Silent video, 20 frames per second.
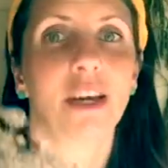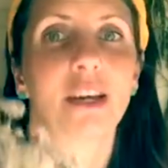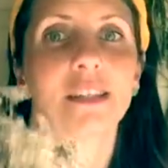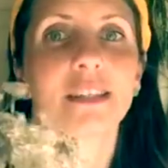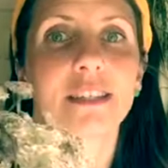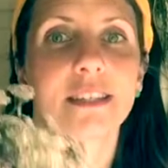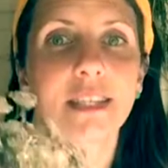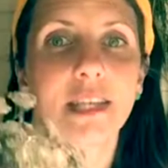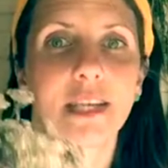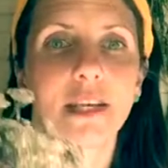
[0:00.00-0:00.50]

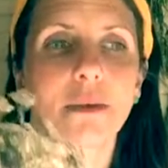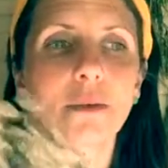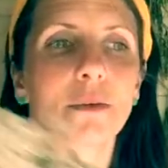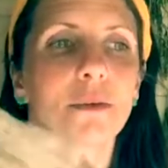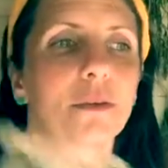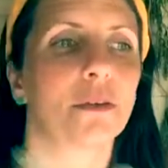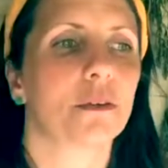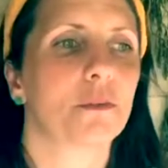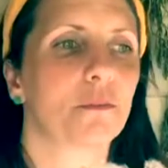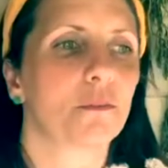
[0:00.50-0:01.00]

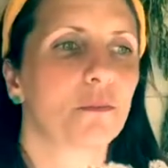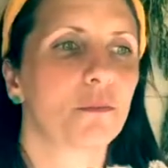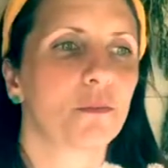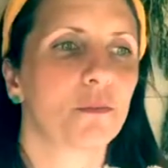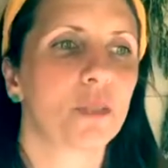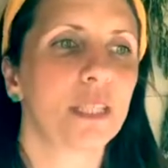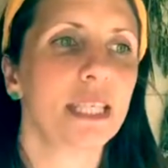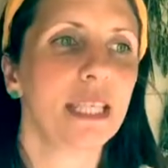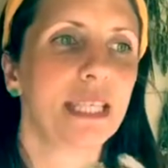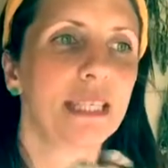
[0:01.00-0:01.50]
So
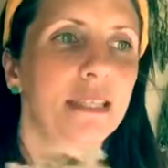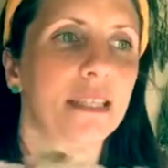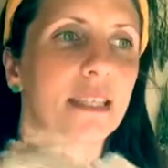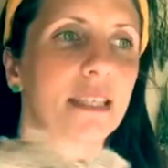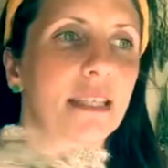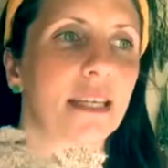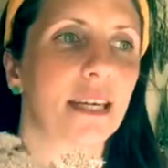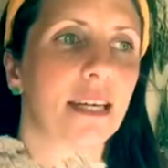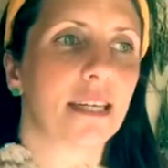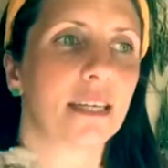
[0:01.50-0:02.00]
we need
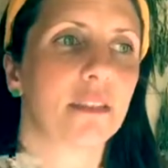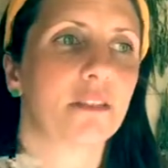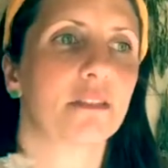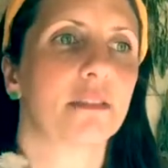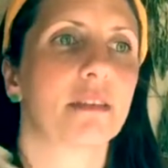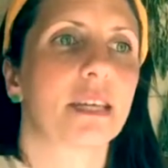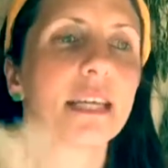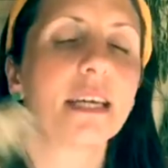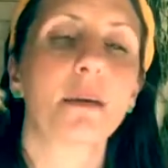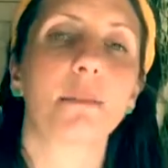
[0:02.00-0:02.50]
to kind of
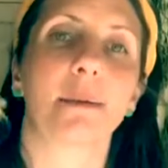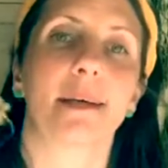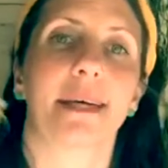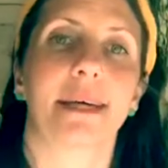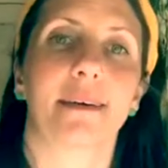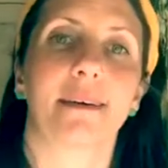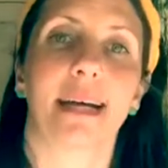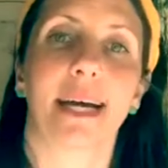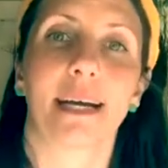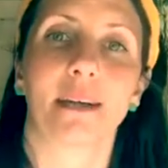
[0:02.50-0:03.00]
think
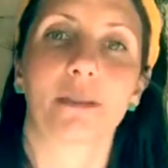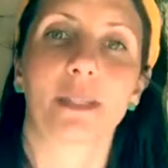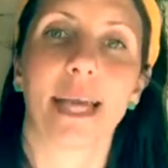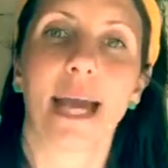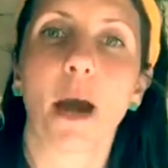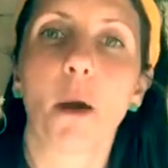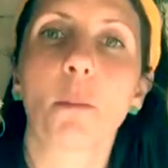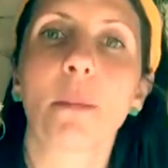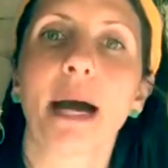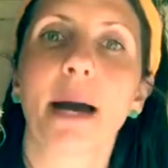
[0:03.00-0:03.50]
about how to
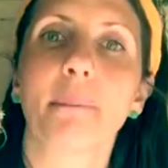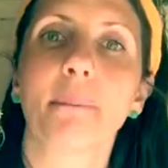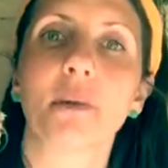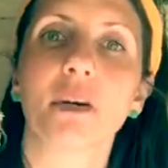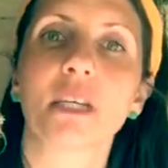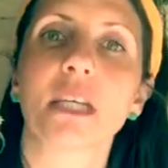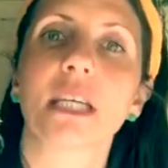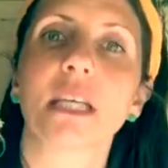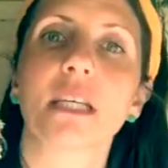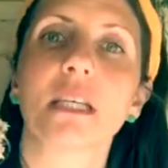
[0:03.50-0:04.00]
help our
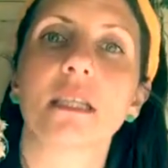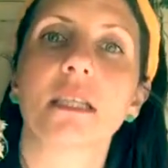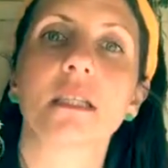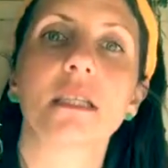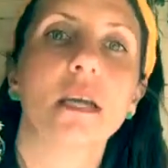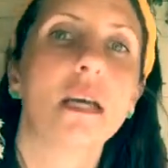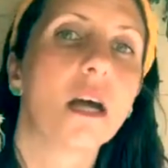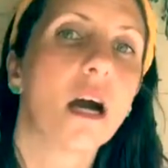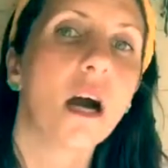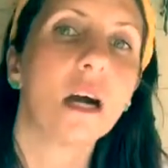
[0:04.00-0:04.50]

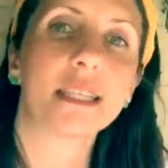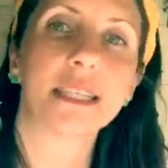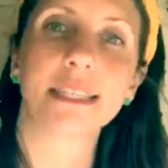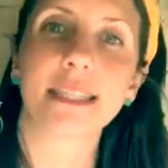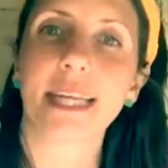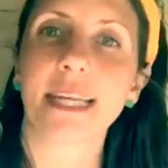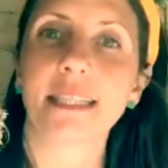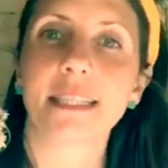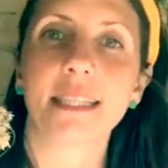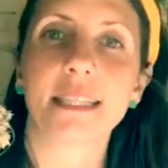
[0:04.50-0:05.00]
bodies on a
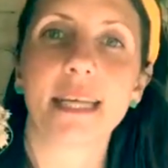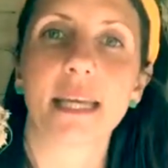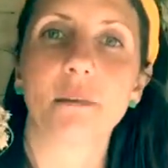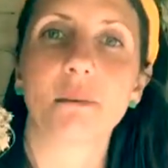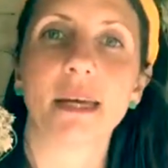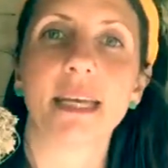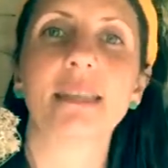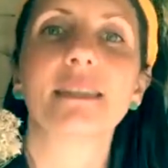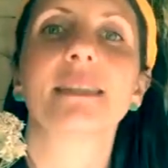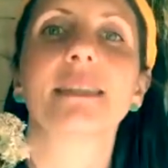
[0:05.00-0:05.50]
day-to-day
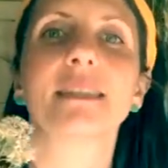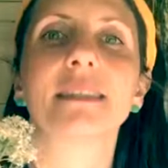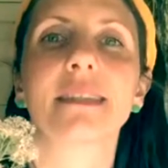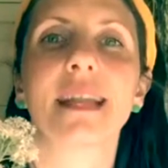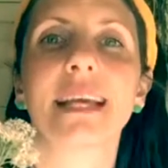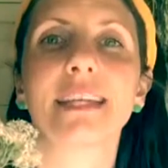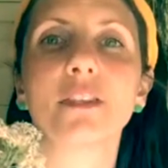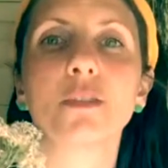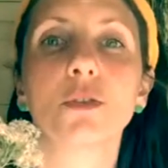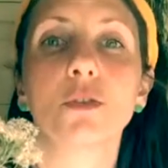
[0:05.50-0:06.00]
basis,
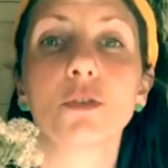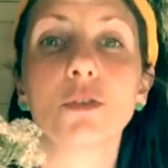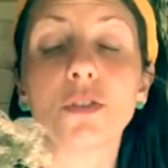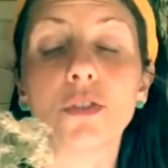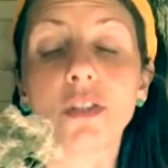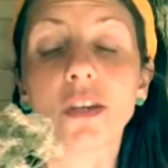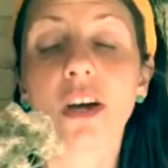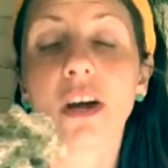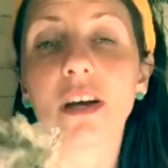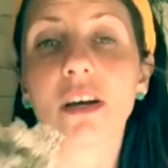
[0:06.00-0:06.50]
like you do your
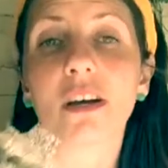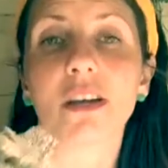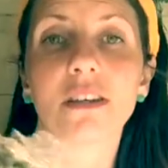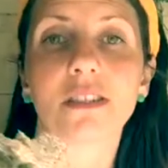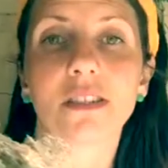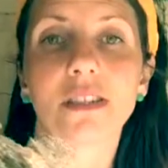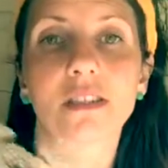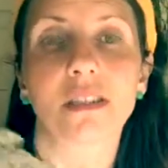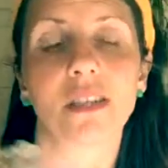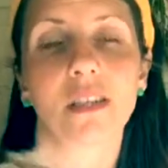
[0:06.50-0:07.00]

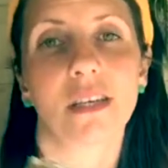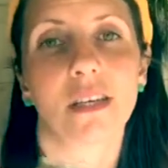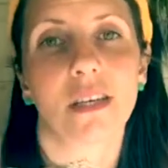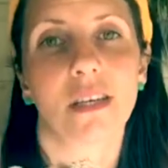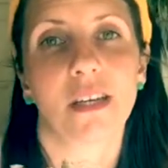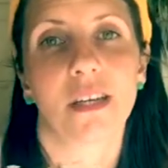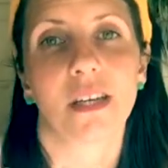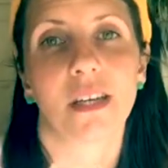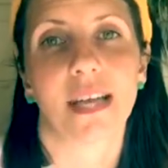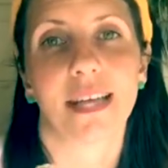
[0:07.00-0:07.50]
cars.
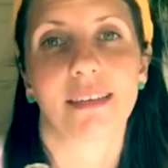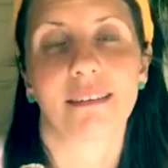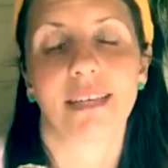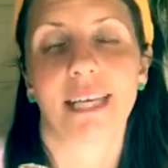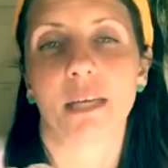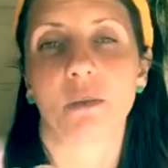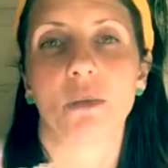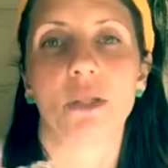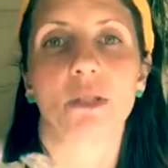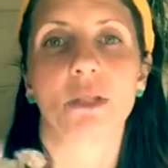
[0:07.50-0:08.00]
Like you
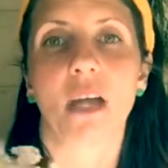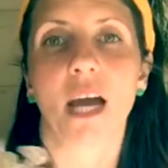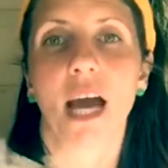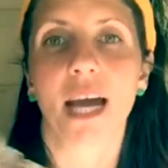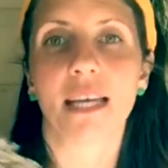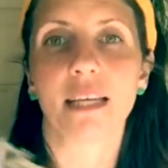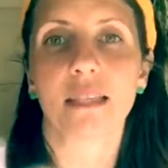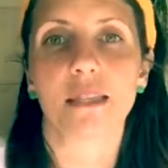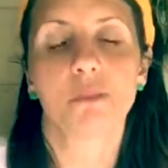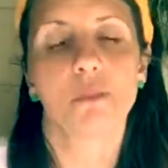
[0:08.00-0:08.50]
keep your
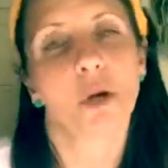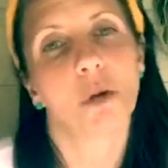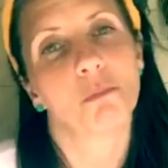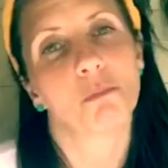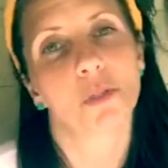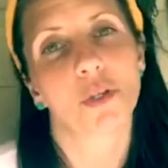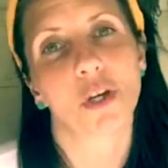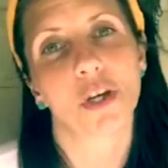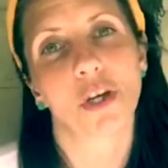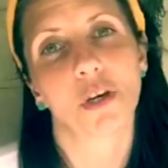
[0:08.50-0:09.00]
tyres
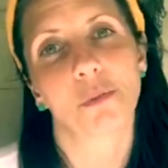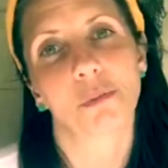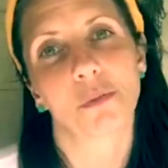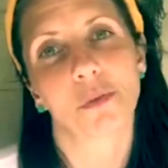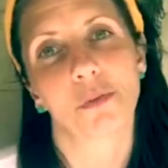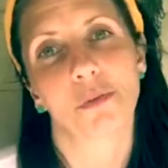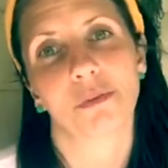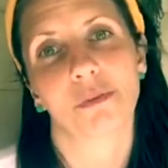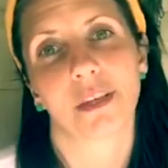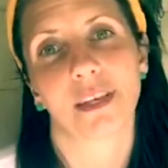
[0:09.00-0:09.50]
pumped up,
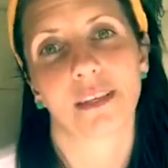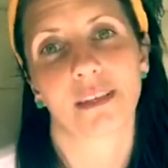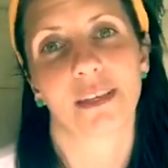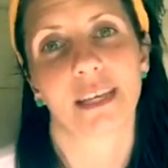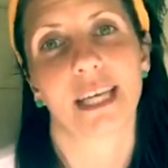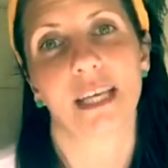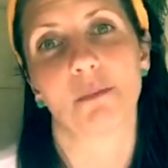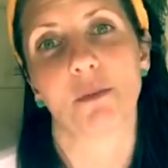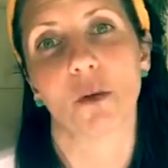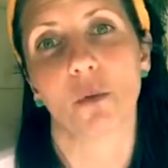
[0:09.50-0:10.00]
like you
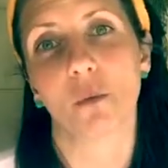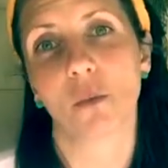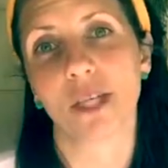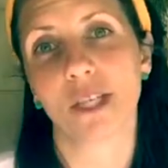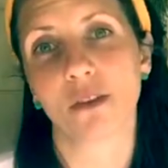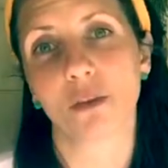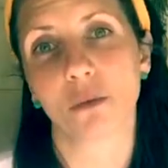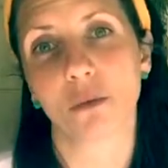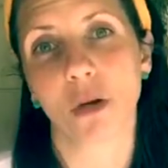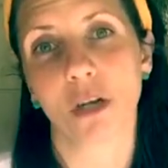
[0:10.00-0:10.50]
keep your
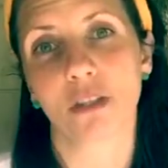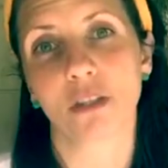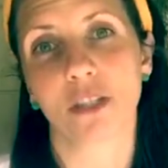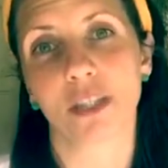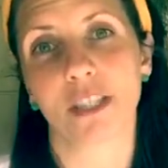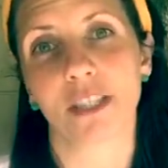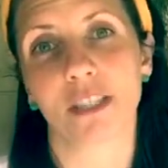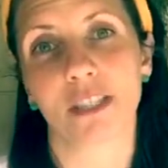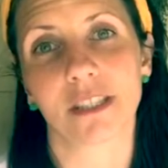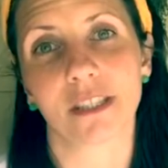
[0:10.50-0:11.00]
window
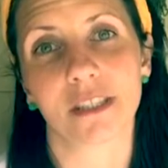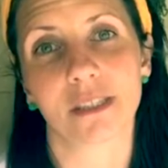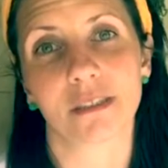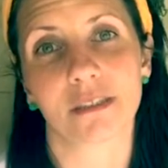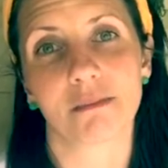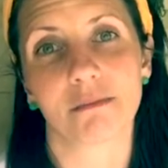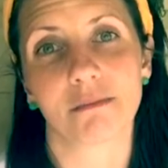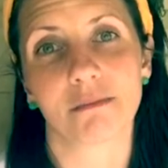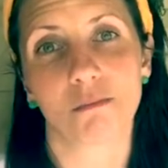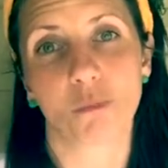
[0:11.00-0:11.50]

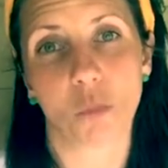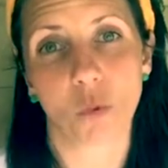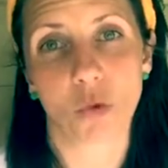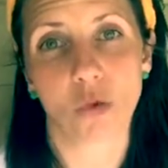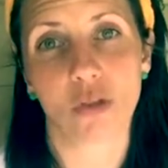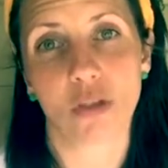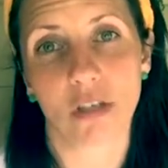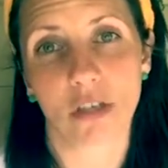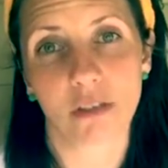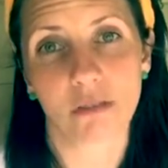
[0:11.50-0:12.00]
washers,
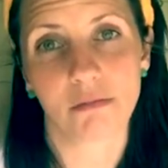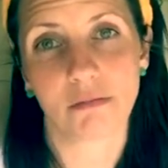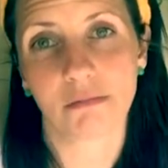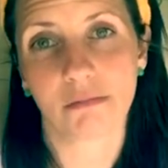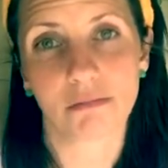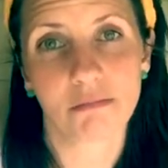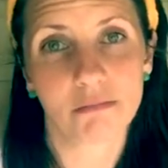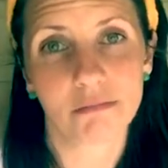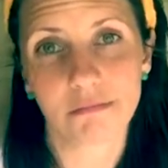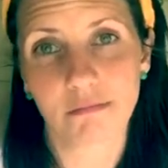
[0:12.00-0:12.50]
water
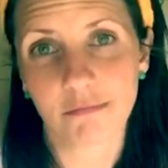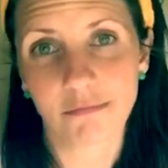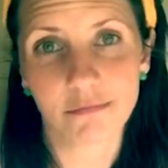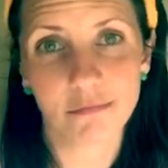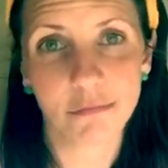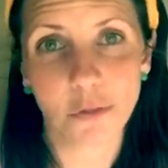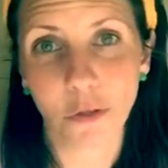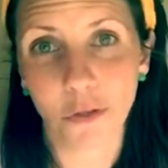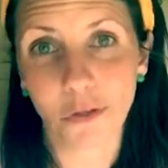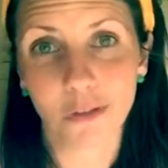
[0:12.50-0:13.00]

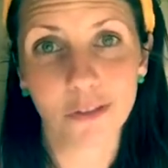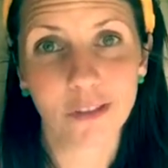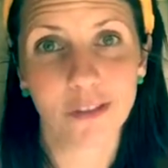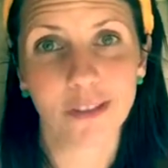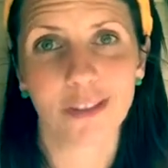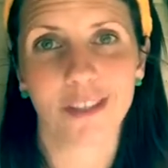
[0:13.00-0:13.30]
full,